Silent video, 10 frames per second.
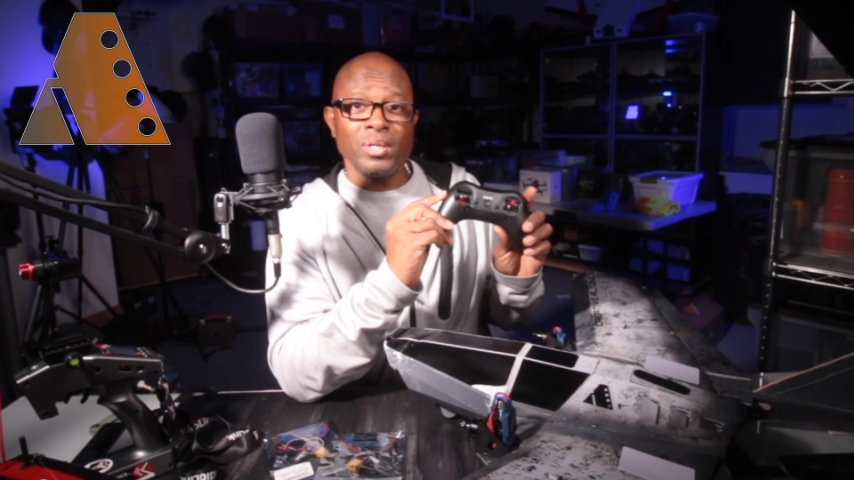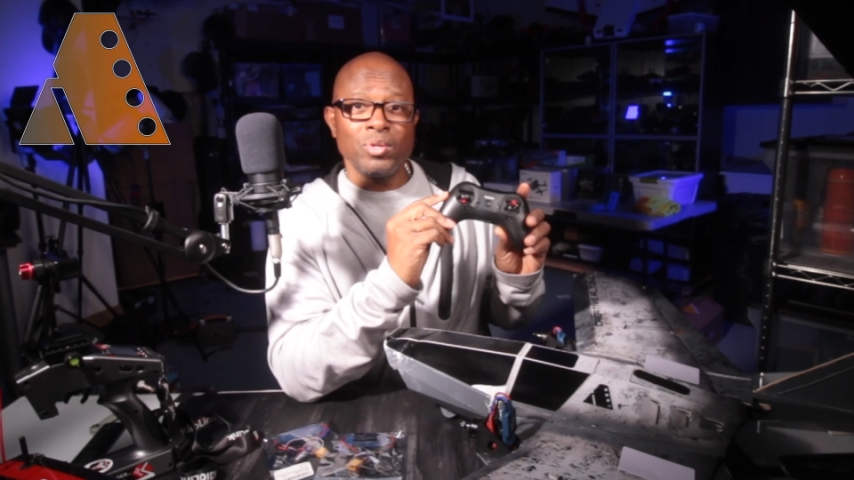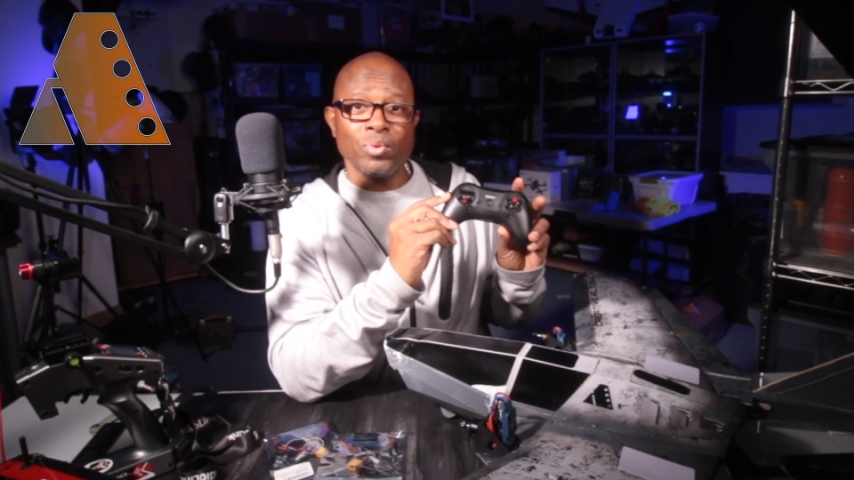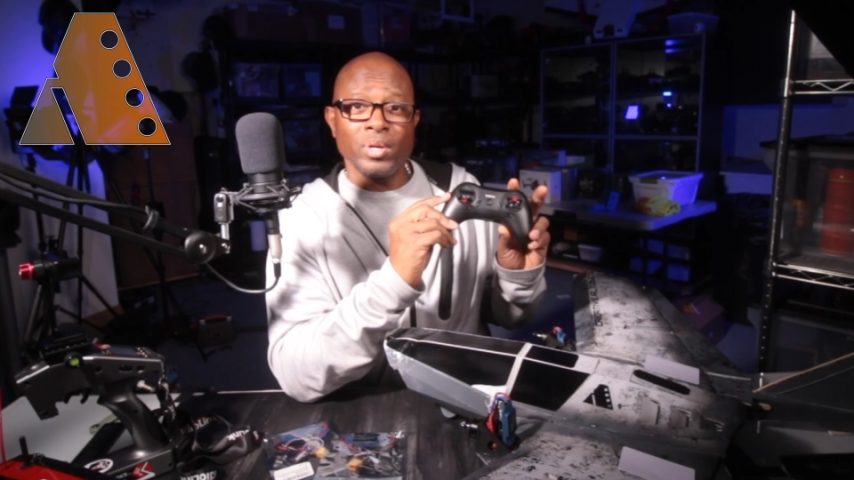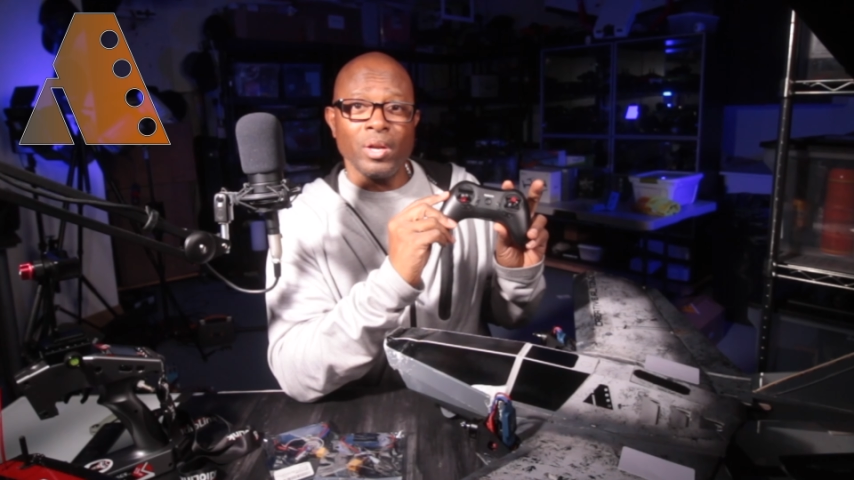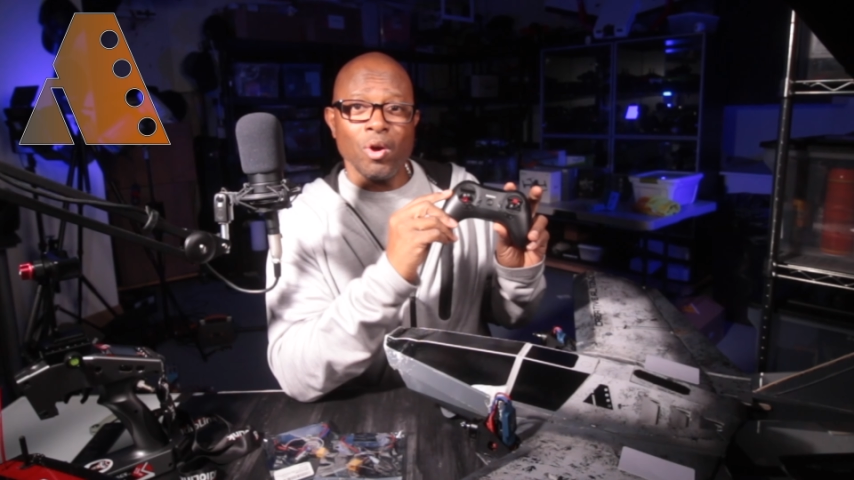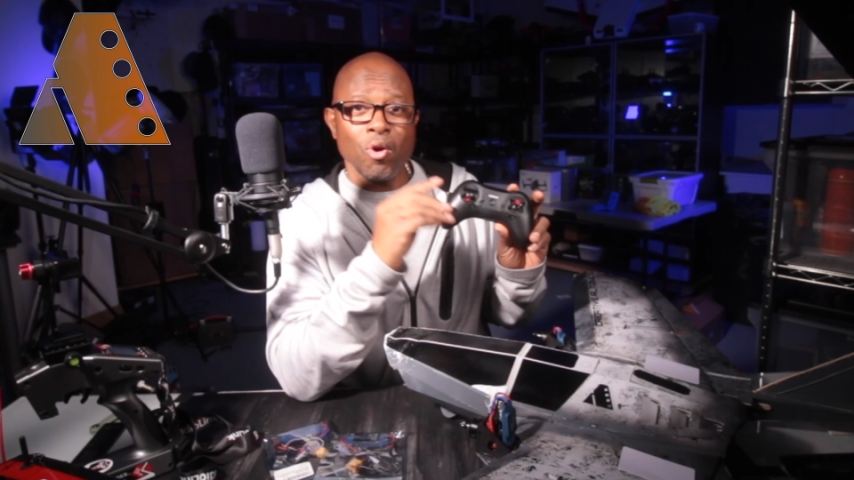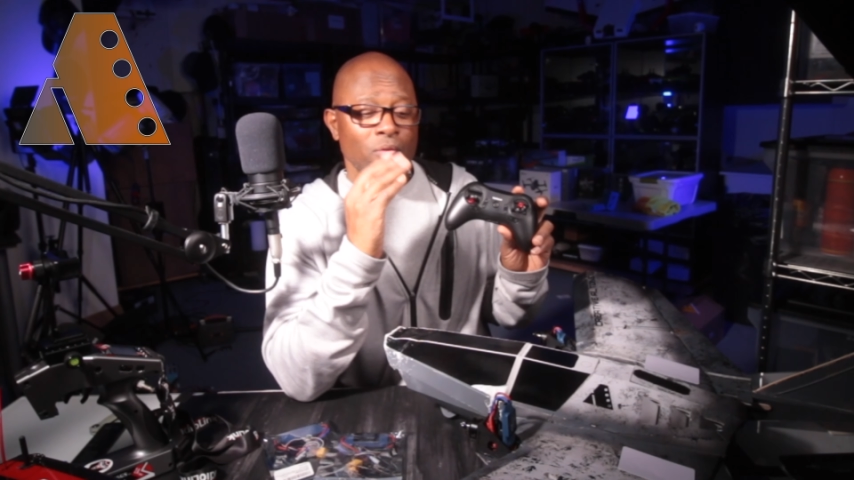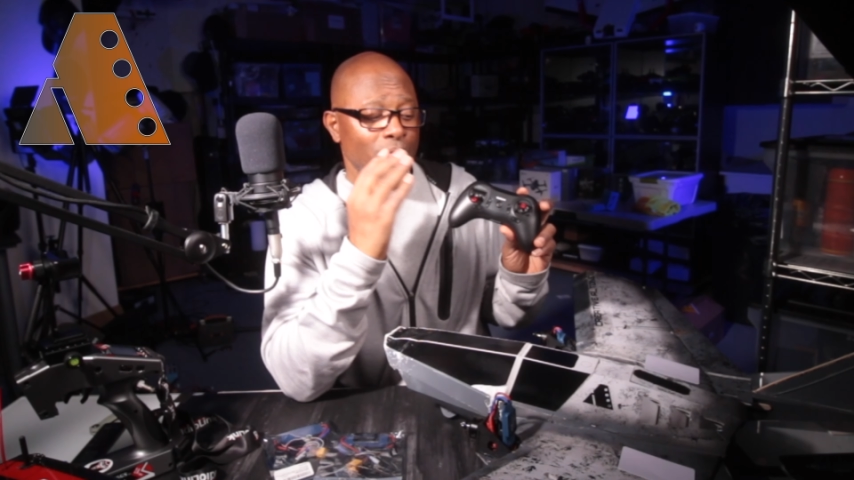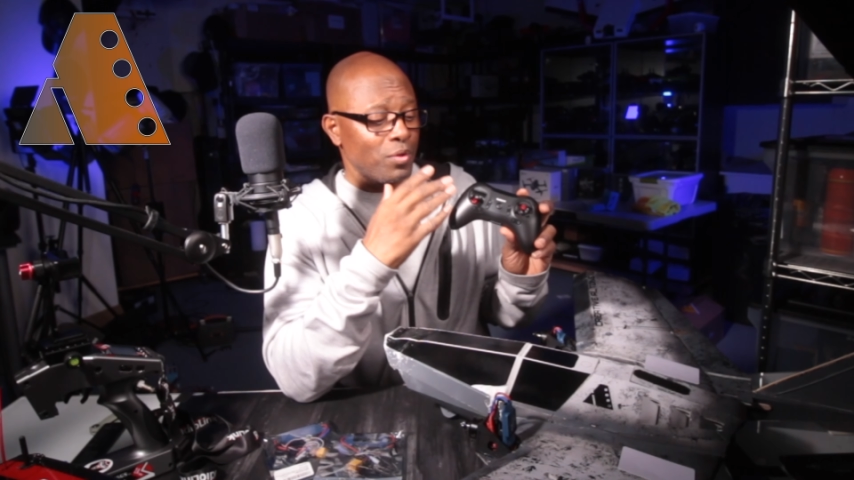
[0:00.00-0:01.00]
doing an
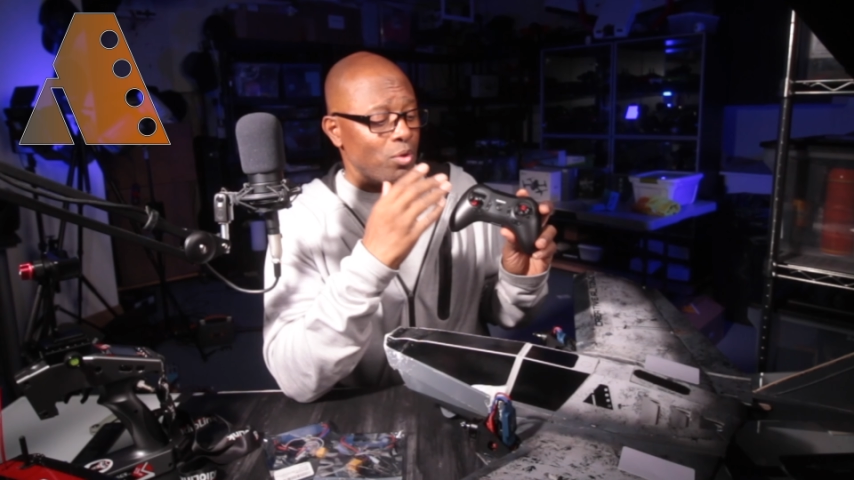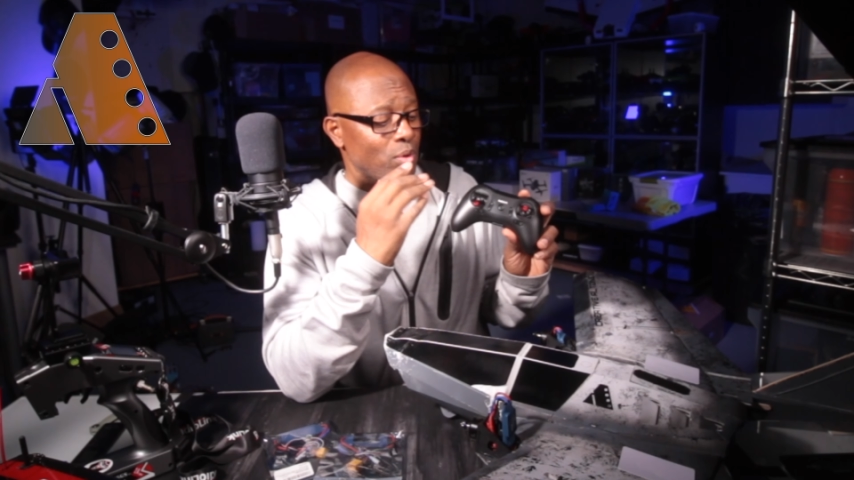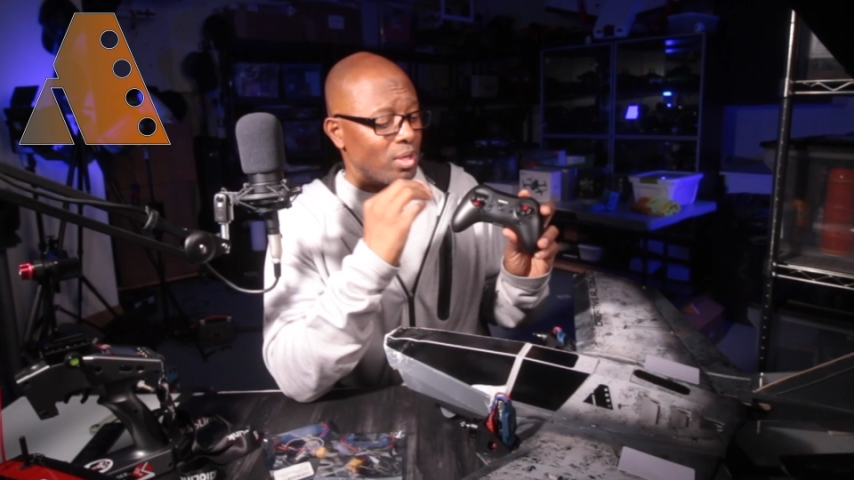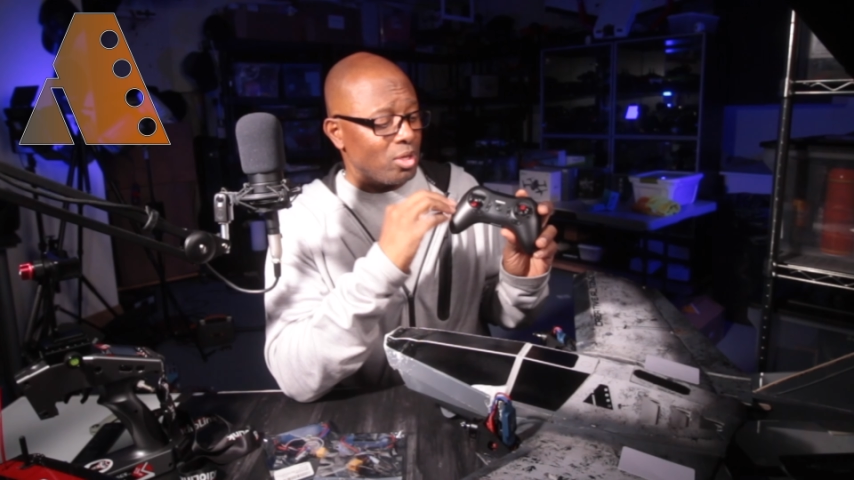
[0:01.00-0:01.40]
overview a